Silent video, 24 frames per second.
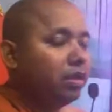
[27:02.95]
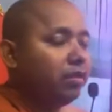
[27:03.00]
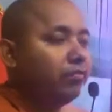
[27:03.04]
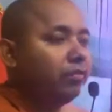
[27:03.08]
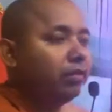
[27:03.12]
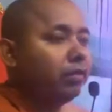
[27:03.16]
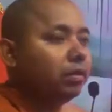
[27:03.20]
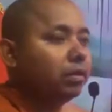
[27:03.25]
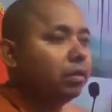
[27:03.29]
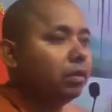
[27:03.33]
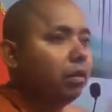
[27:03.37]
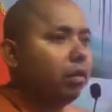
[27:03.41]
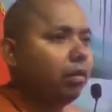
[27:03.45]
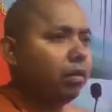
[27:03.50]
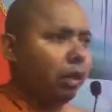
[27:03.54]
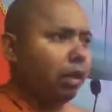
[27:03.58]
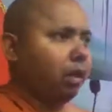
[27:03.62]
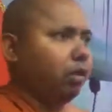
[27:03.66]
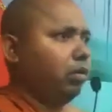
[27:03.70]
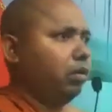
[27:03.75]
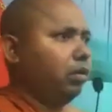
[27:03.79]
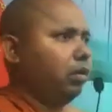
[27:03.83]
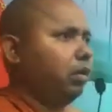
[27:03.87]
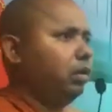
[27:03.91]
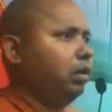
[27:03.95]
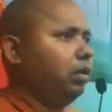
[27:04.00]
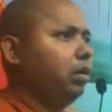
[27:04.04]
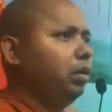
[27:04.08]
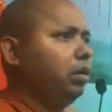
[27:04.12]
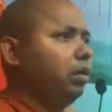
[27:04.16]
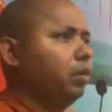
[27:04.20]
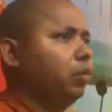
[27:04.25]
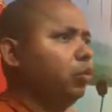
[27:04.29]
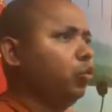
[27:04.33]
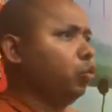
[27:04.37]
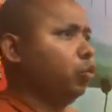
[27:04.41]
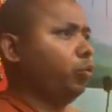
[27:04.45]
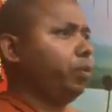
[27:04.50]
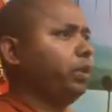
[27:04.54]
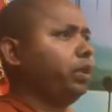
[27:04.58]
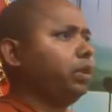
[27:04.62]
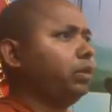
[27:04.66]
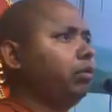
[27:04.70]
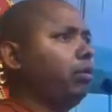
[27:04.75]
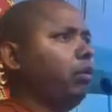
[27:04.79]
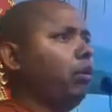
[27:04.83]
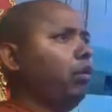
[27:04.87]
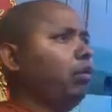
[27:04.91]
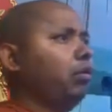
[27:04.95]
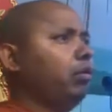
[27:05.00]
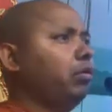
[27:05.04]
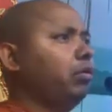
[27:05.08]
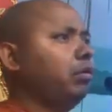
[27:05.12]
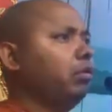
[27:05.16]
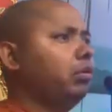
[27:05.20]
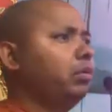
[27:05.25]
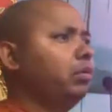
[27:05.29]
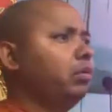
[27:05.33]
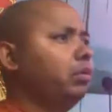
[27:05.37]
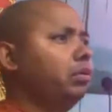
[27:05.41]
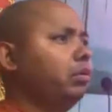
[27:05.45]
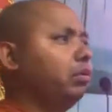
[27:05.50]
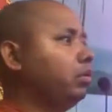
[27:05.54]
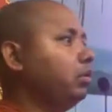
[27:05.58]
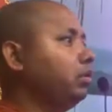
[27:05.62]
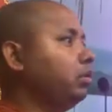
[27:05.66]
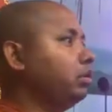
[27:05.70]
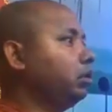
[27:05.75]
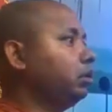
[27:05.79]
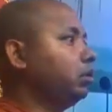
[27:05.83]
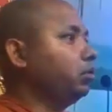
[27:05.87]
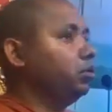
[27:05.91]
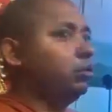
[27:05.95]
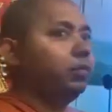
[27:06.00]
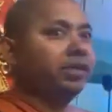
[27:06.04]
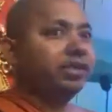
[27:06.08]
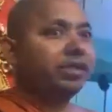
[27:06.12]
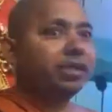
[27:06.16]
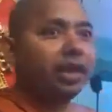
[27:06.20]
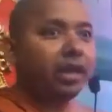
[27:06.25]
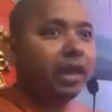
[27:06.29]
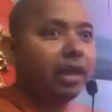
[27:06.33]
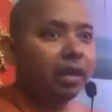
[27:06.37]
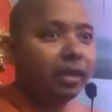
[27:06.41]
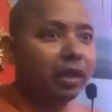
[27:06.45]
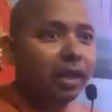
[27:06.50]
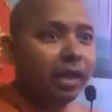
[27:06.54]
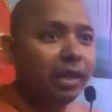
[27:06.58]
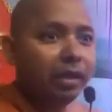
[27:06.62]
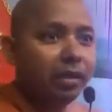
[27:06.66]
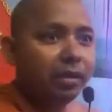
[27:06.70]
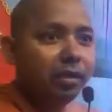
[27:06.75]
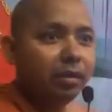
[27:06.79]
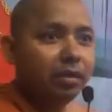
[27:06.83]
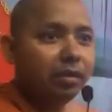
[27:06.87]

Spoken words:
if you think, okay, who open the door? You'll be scared, right?